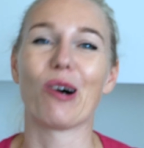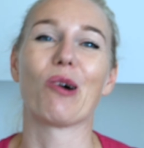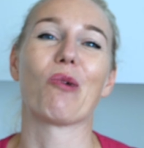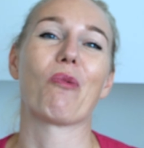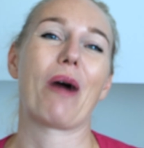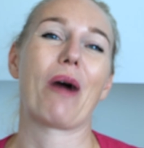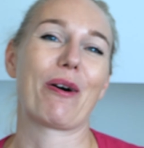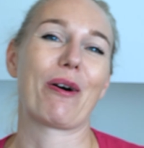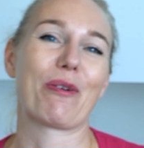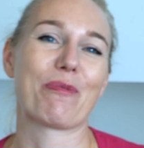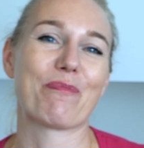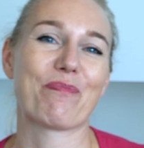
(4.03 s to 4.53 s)
Oh
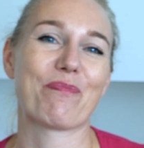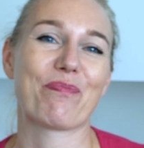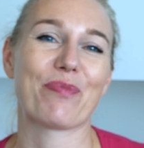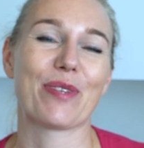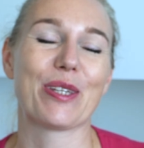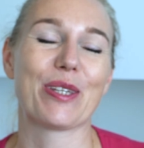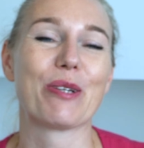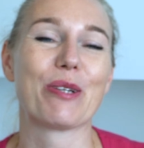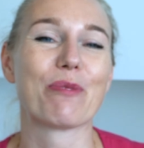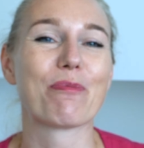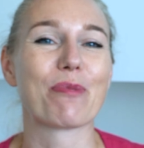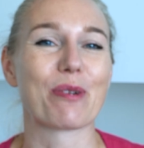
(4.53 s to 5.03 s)
wow,
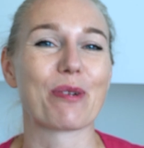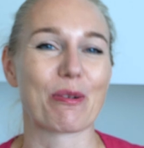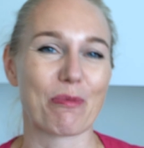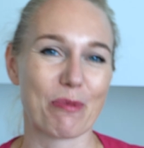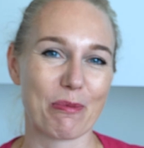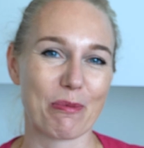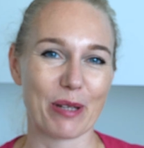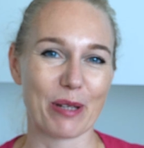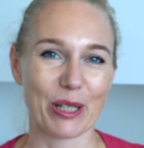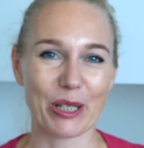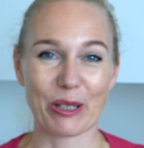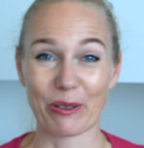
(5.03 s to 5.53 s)
you're
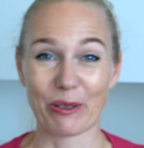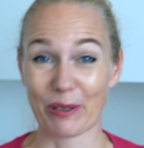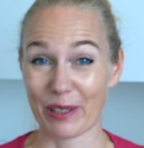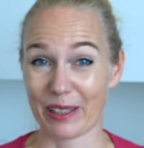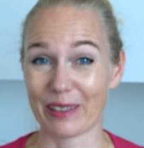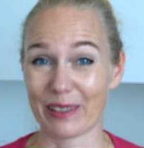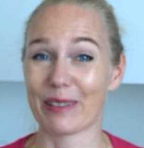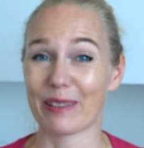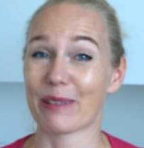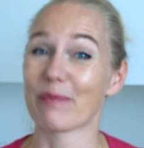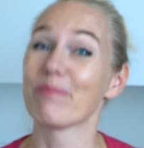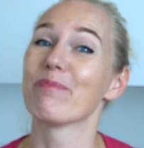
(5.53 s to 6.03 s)
probably
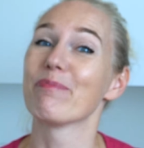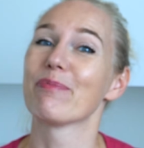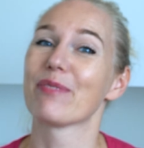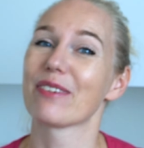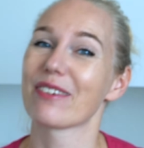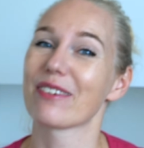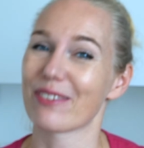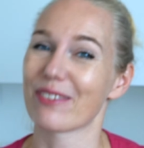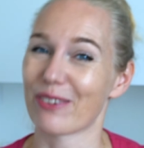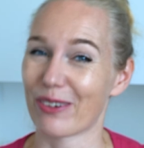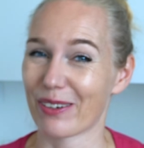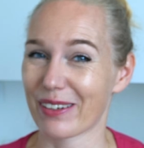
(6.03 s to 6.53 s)
cooking them
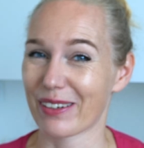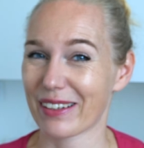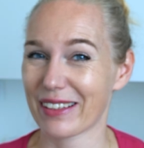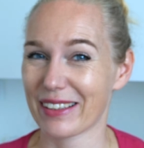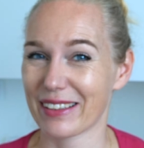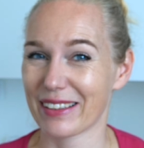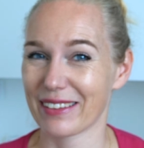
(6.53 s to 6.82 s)
wrong.